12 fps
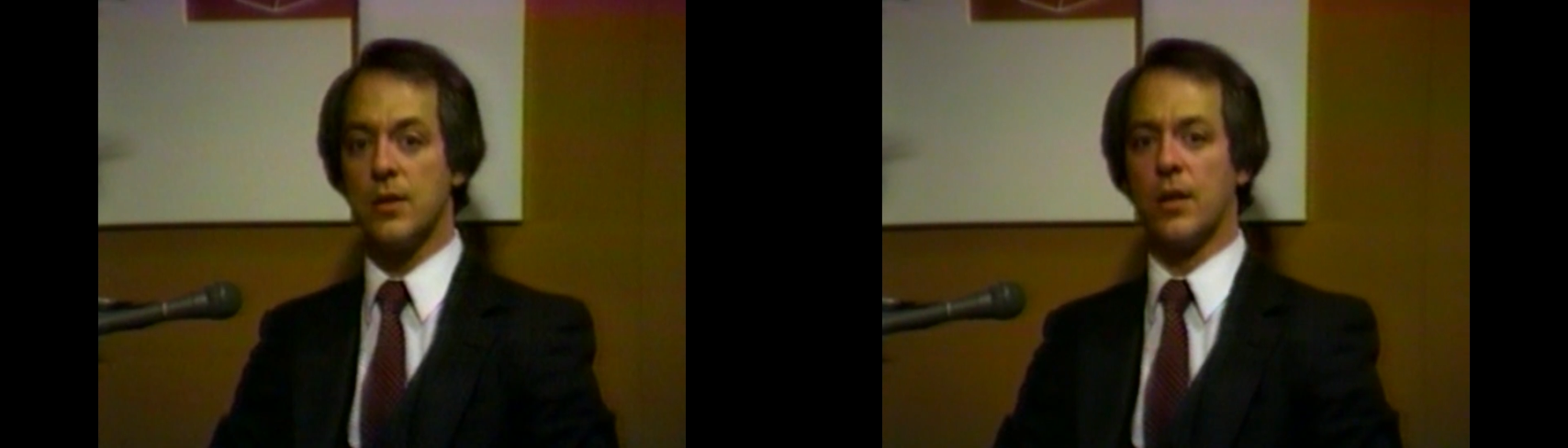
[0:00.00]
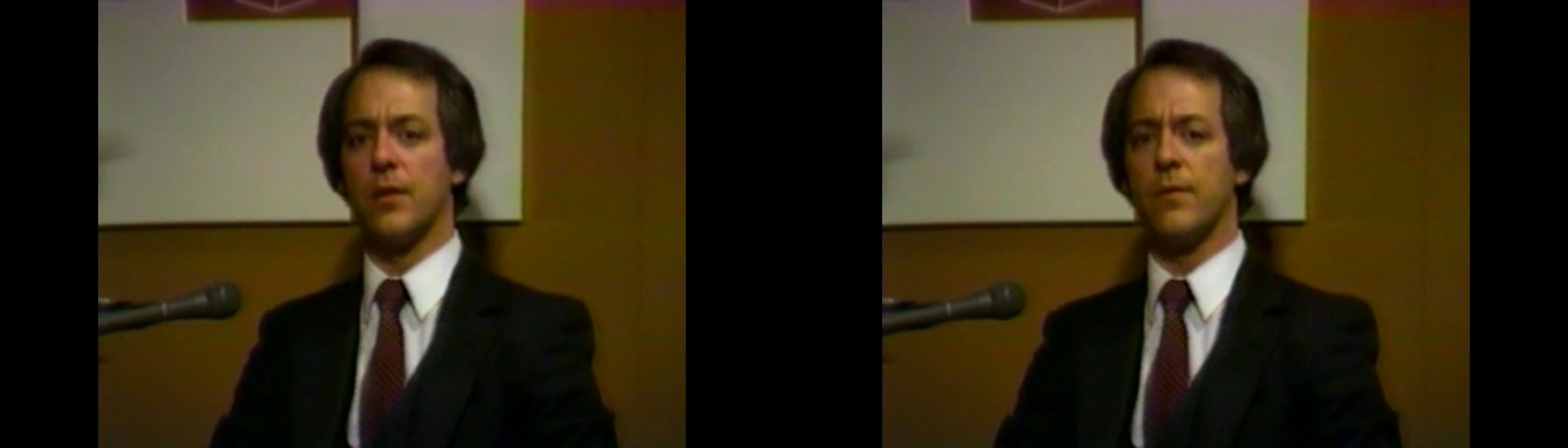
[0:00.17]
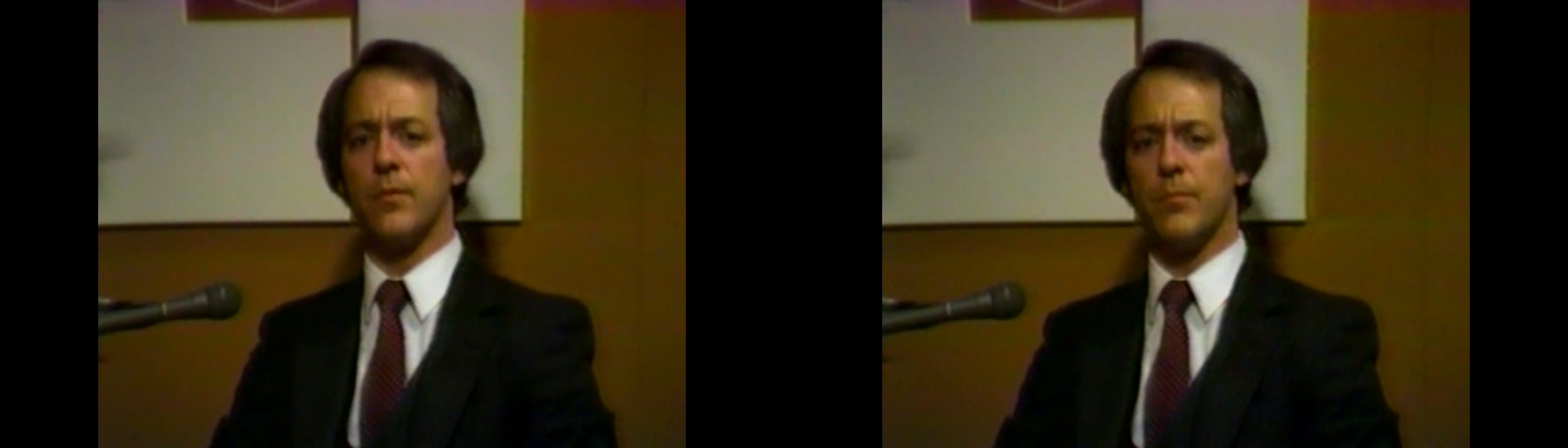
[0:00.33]

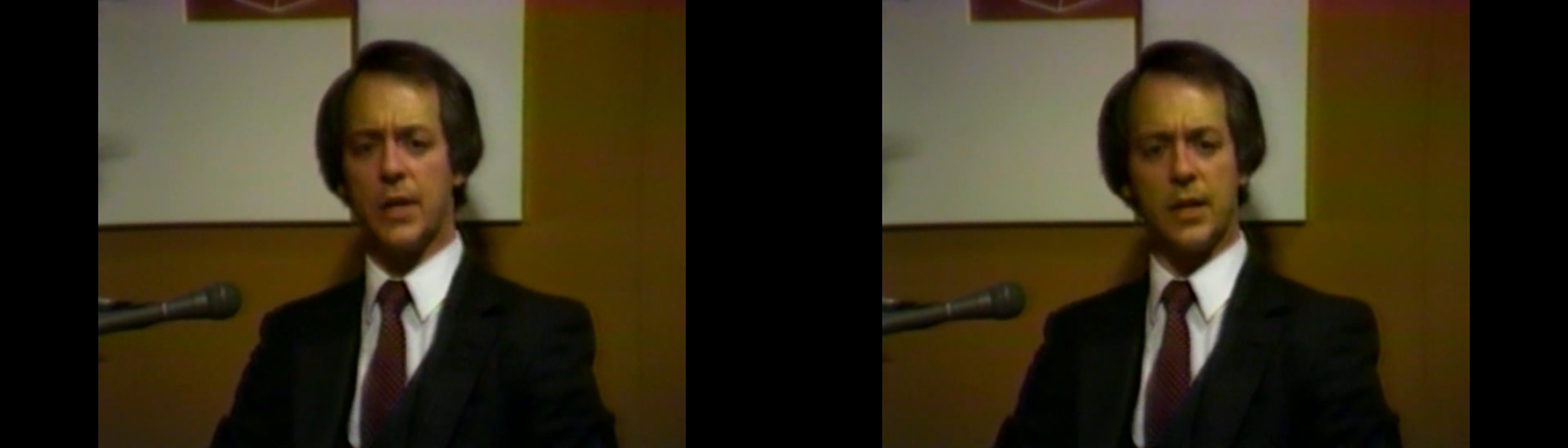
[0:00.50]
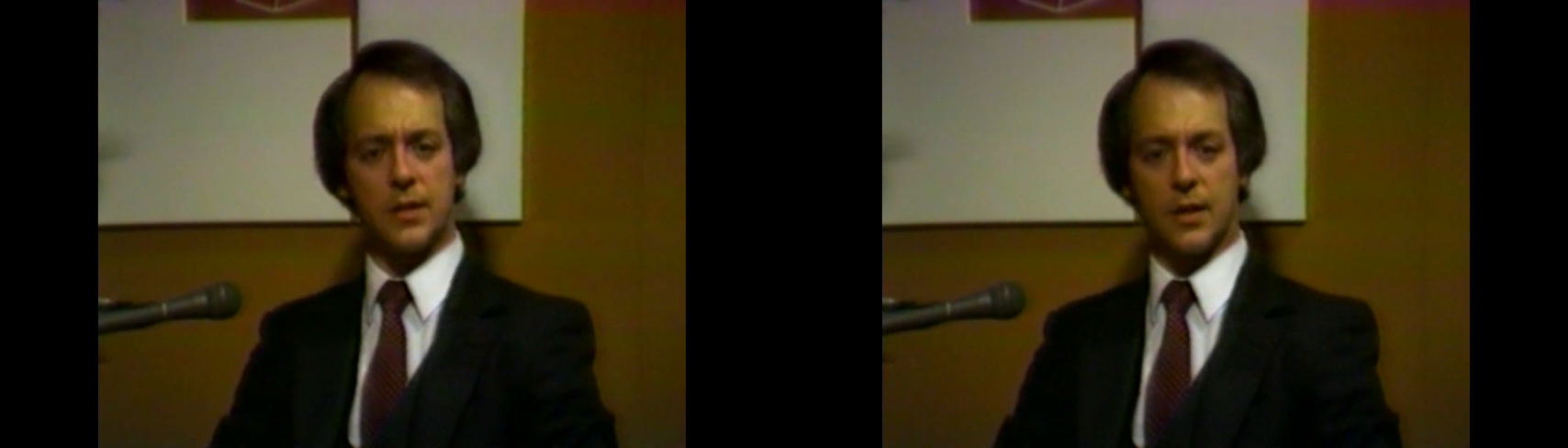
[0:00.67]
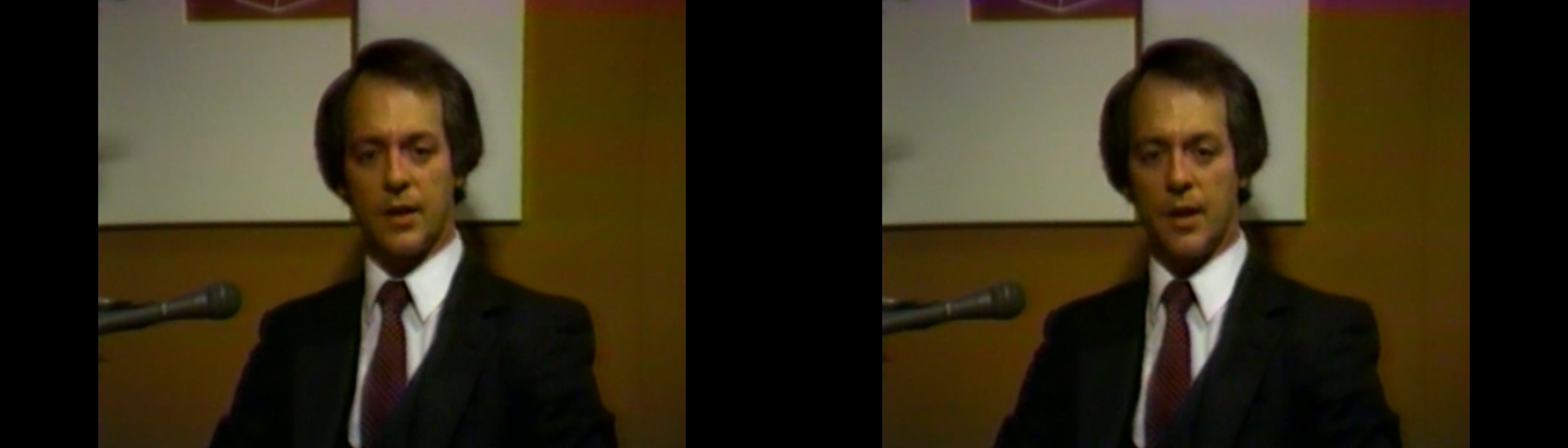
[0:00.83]
done the
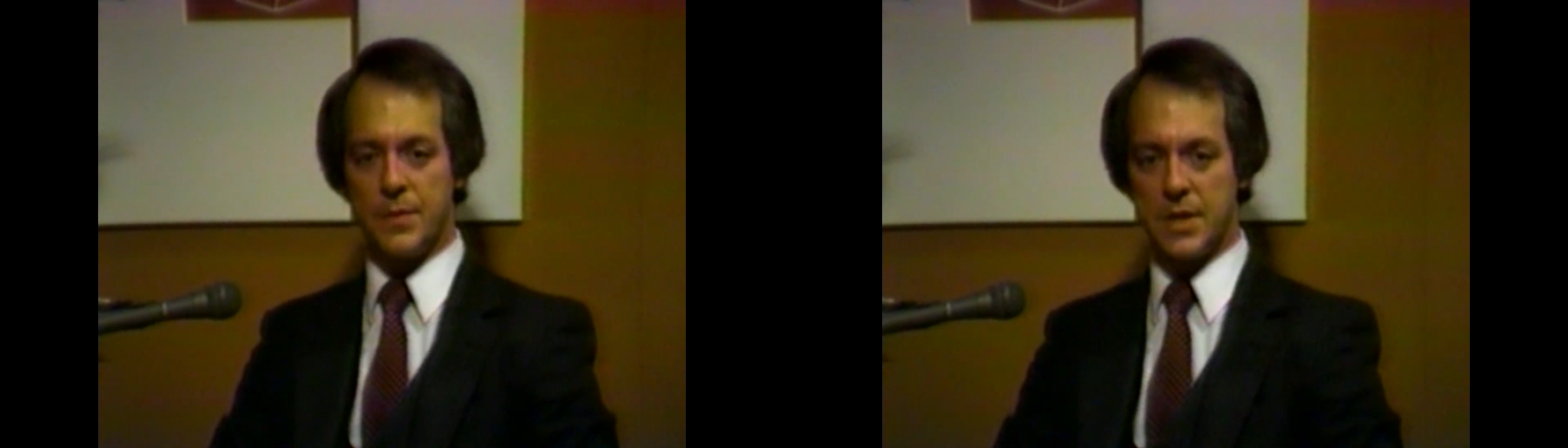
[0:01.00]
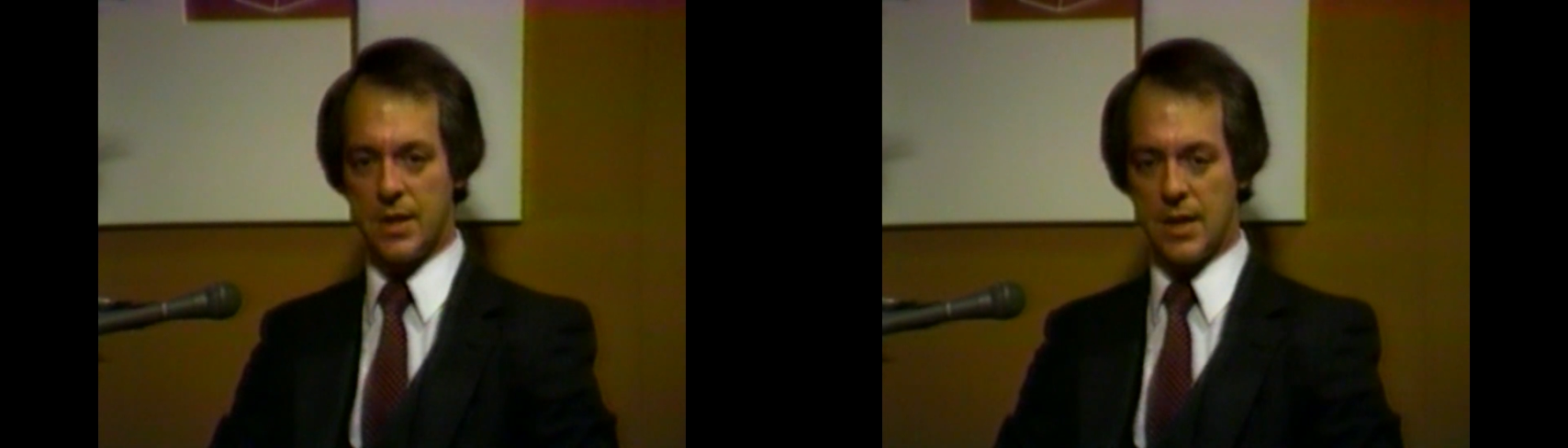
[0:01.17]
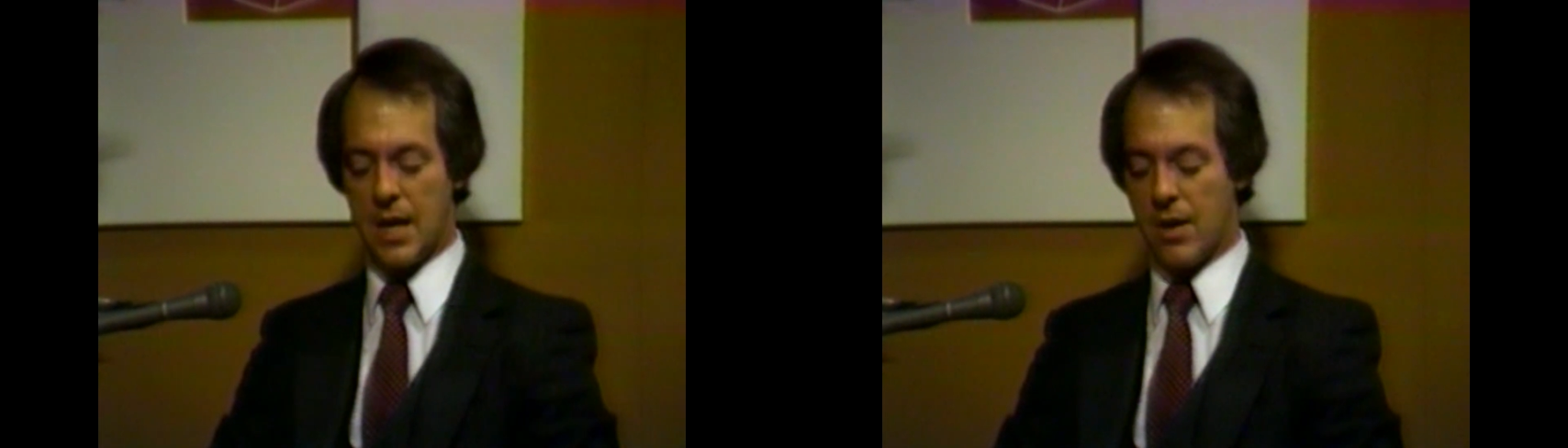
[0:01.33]
biggest clubs
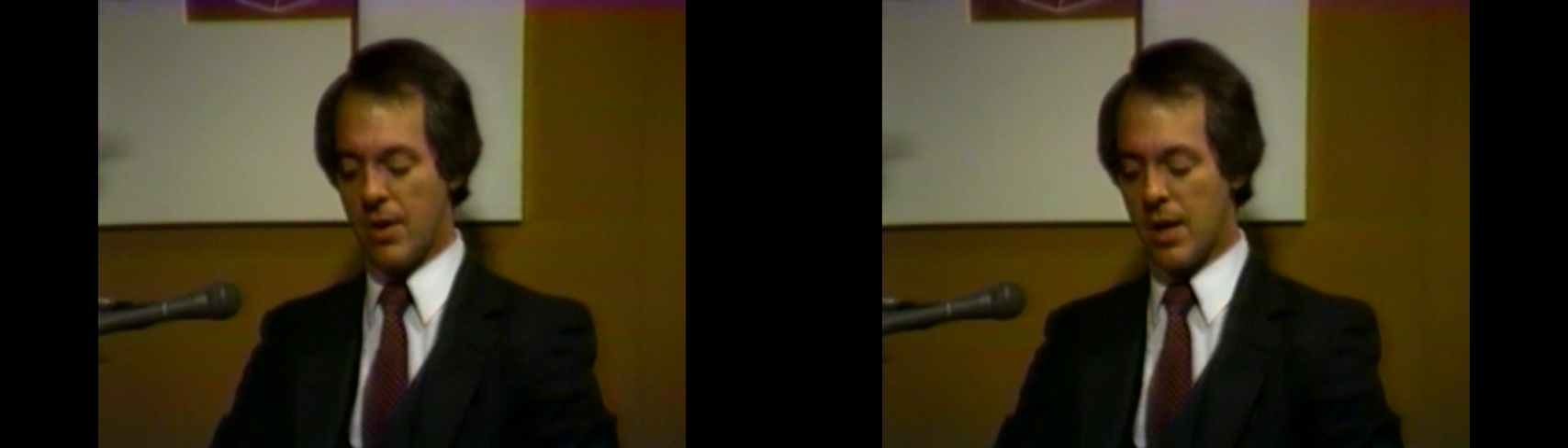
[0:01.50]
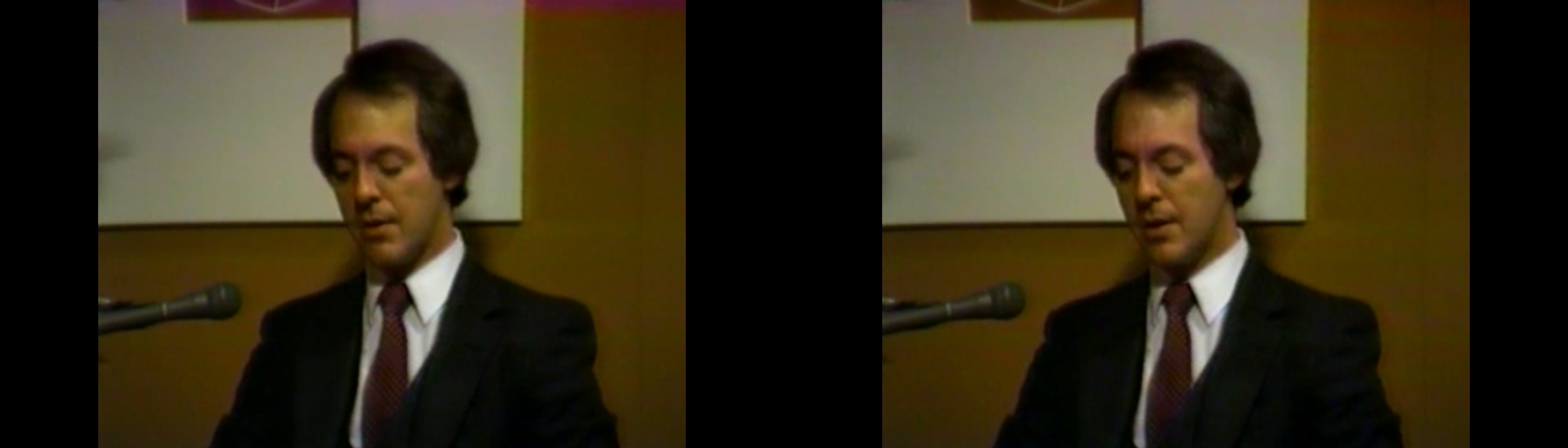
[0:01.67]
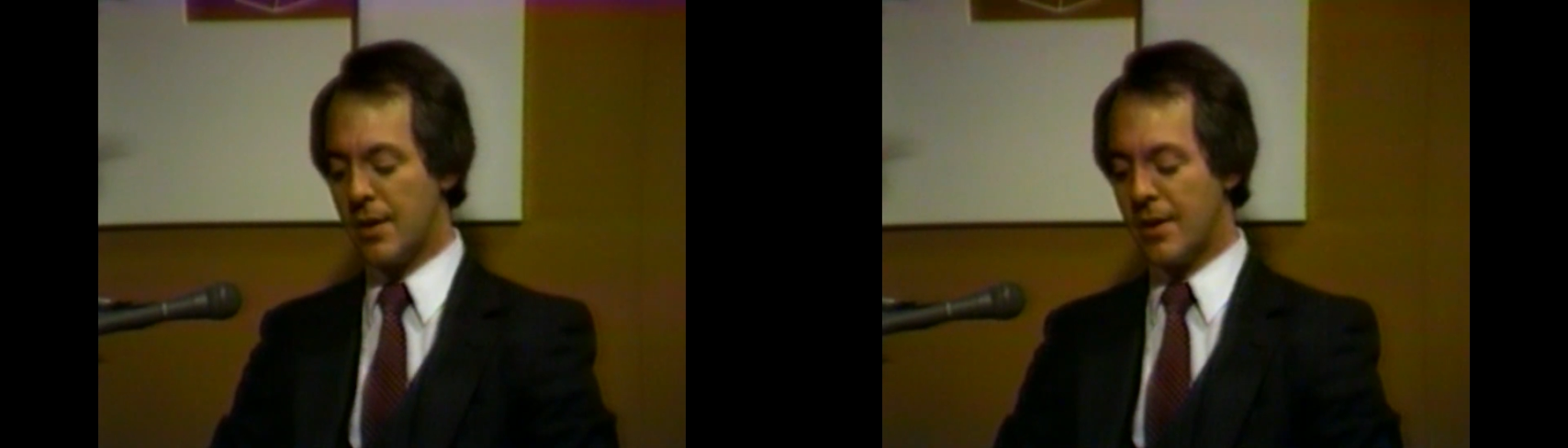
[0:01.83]
in the area.